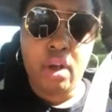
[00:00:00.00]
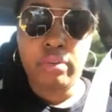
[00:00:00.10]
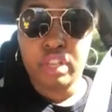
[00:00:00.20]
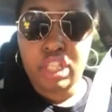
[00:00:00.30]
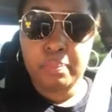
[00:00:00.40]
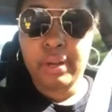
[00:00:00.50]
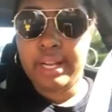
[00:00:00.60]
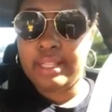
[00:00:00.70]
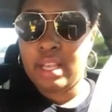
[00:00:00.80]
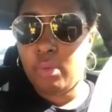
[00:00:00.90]

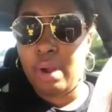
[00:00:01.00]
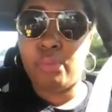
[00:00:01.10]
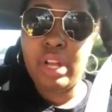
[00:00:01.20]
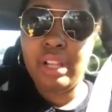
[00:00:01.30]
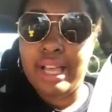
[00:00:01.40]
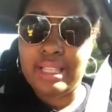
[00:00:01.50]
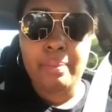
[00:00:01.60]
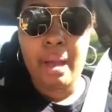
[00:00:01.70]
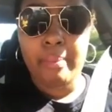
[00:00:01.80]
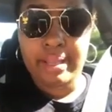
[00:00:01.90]
experience, and what I'm realizing
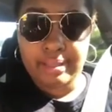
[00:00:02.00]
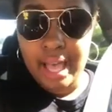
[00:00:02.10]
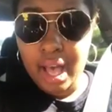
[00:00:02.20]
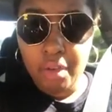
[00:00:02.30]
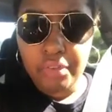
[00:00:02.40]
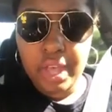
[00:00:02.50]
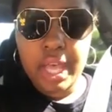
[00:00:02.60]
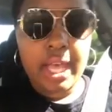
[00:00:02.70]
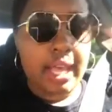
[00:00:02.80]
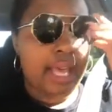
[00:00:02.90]
about myself
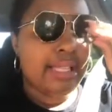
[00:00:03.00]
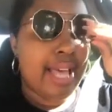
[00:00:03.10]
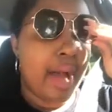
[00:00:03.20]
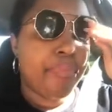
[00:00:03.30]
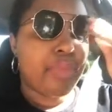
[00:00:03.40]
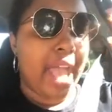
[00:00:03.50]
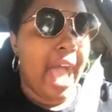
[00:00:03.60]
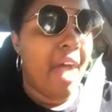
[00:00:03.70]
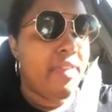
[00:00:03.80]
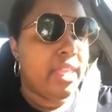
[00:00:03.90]
is that
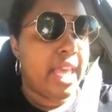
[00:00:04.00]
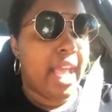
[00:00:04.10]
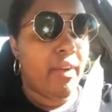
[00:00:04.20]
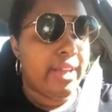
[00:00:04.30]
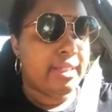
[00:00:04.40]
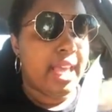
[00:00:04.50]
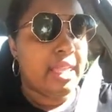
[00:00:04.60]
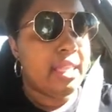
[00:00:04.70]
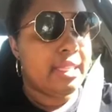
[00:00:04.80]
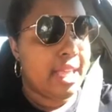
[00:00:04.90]
having the Aries
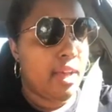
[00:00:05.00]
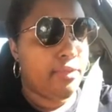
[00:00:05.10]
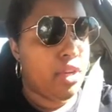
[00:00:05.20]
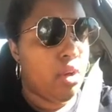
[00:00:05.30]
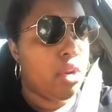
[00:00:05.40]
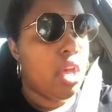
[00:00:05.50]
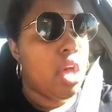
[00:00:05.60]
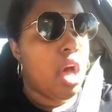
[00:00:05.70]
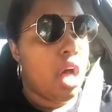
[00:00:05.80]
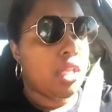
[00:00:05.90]
in the South node,
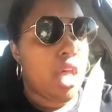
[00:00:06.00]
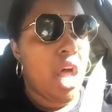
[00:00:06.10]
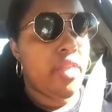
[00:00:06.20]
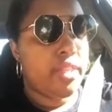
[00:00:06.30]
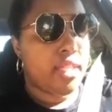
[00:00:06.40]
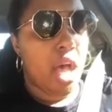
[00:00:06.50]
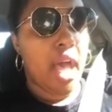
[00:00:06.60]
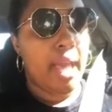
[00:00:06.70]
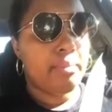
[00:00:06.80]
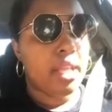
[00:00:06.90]
a lot of the times